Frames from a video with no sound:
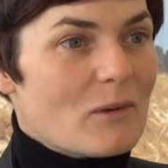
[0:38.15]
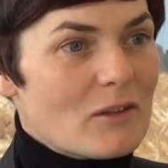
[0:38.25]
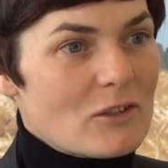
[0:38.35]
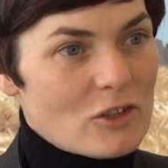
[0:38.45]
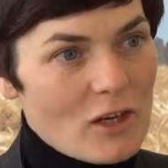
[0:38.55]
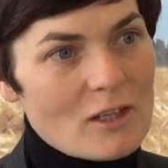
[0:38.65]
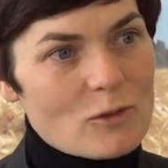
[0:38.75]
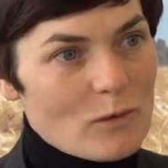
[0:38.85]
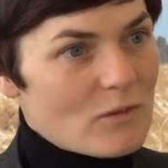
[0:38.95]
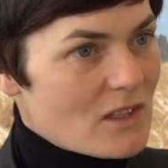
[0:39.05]
but the
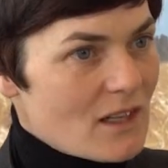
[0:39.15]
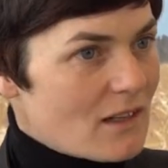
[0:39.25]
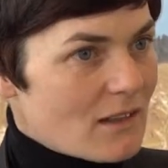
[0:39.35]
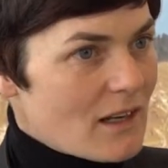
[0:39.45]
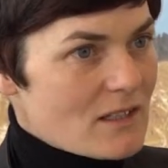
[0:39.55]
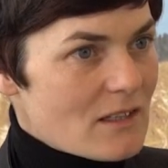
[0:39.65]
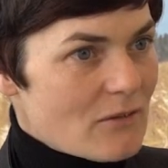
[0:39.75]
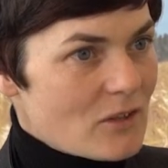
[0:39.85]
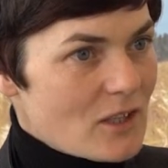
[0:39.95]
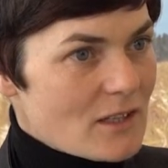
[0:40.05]
change we've seen in the last
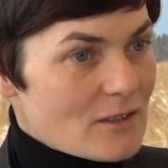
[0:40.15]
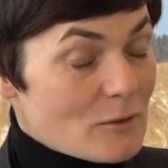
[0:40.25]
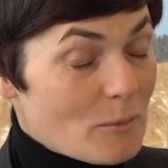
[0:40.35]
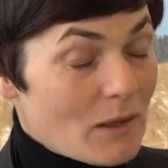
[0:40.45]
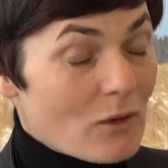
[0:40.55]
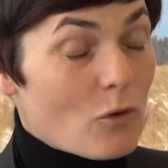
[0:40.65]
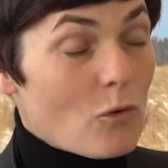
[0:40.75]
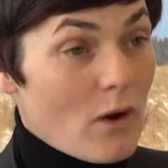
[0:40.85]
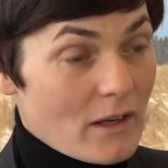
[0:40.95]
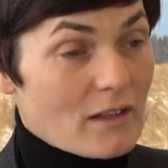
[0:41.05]
7 years has been
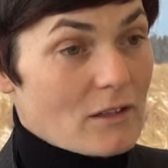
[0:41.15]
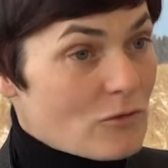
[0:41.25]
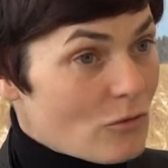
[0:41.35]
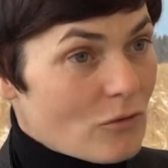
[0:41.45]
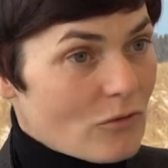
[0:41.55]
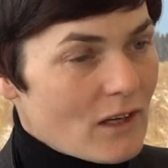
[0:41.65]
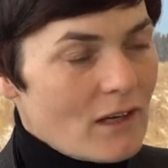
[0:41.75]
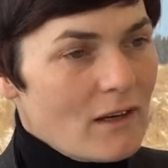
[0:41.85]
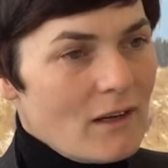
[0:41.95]
quite extraordinary.